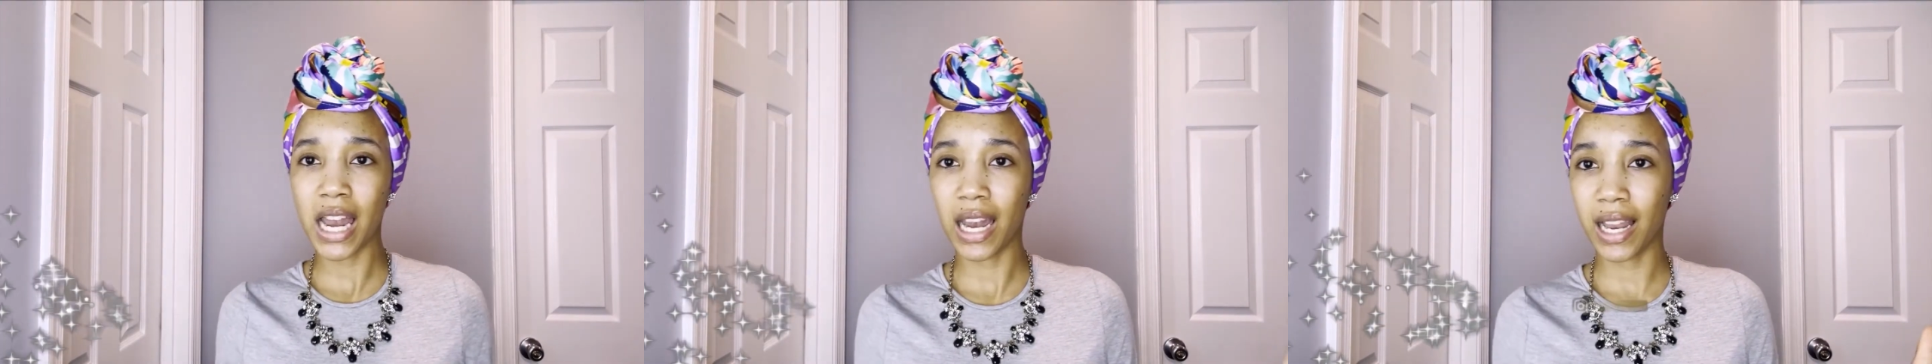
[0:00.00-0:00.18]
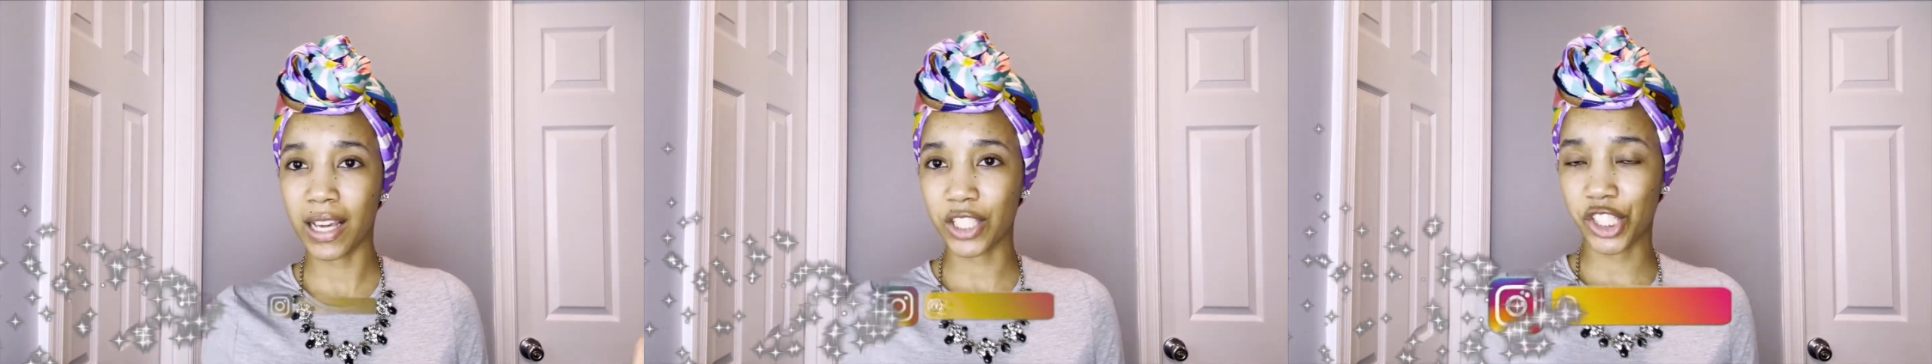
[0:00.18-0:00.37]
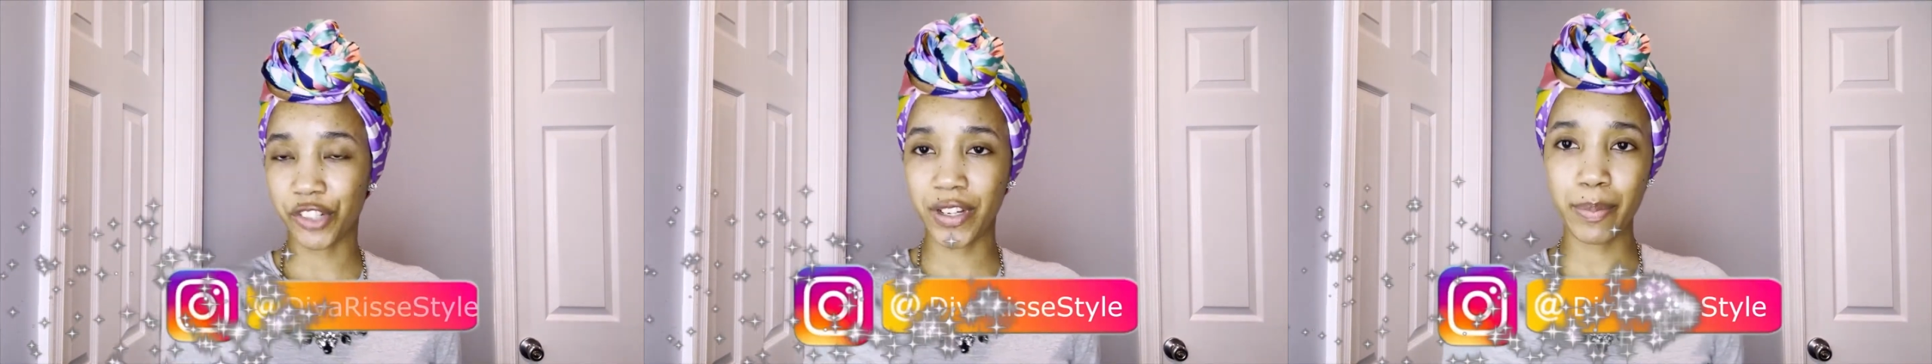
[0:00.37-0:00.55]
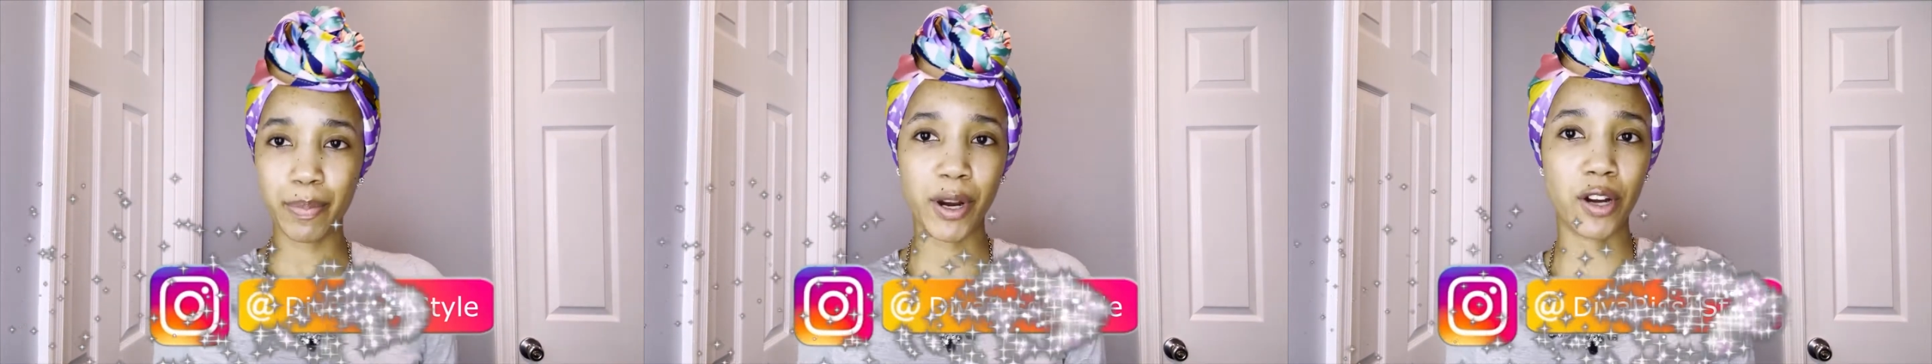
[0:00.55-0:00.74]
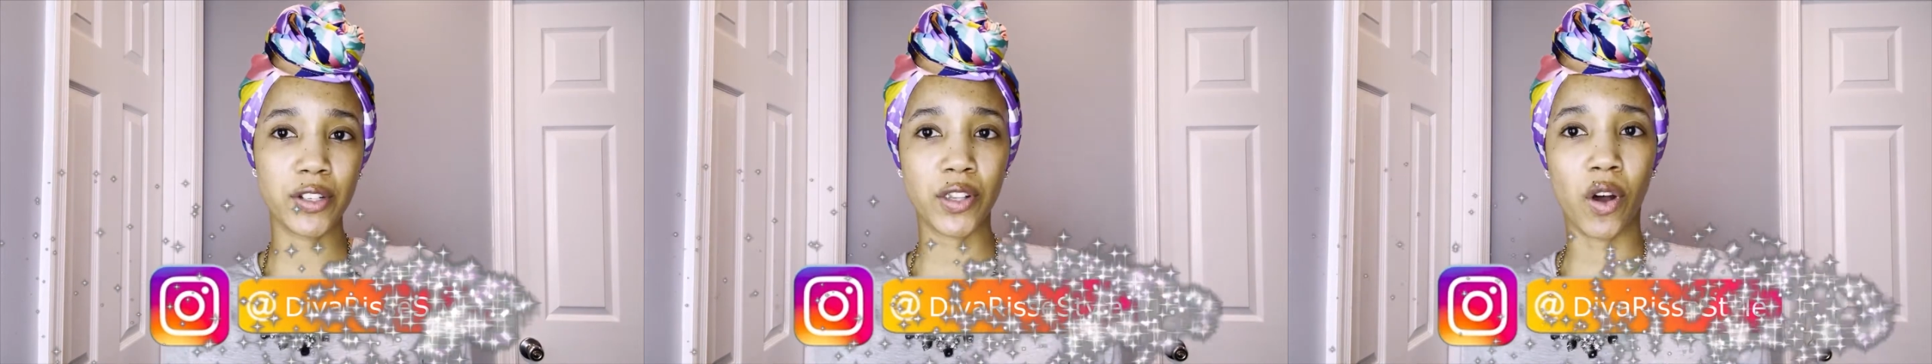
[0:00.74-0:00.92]
luxury
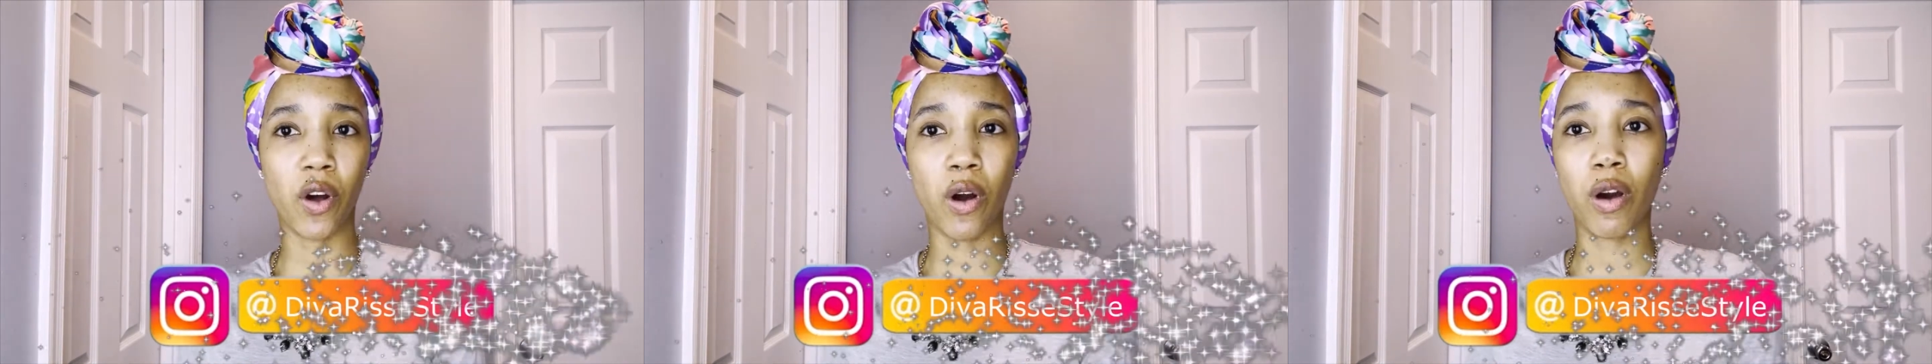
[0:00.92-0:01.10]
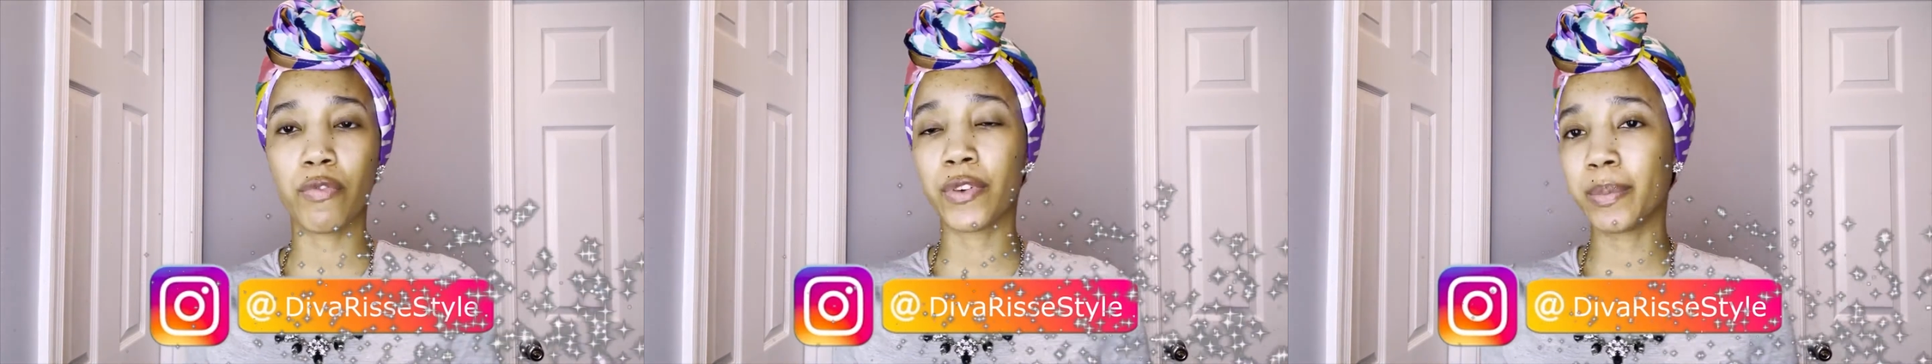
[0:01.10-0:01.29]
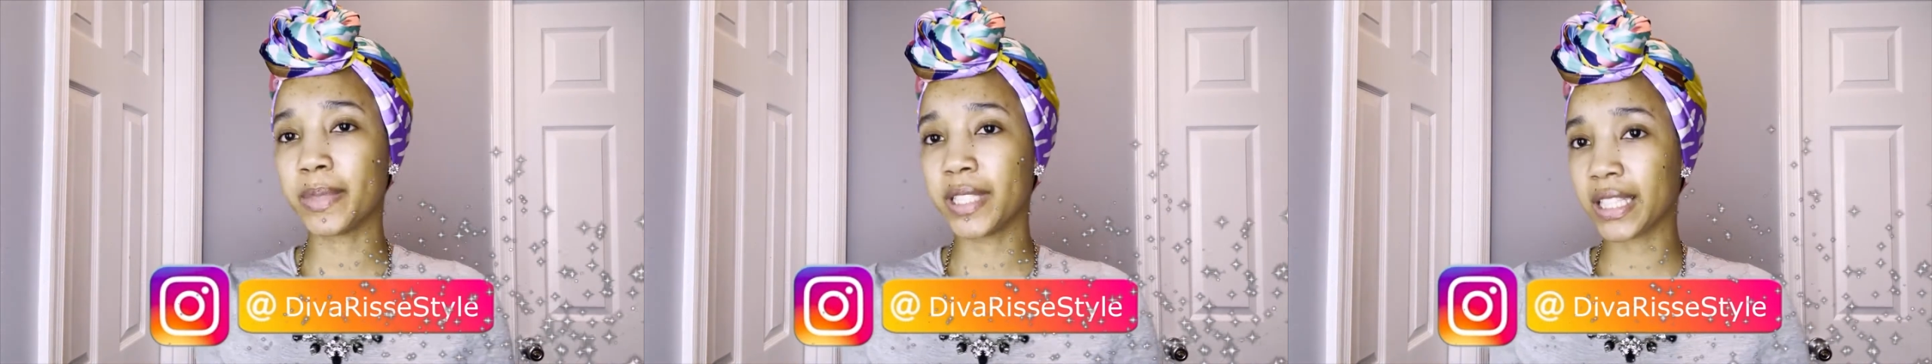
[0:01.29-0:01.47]
purse haul from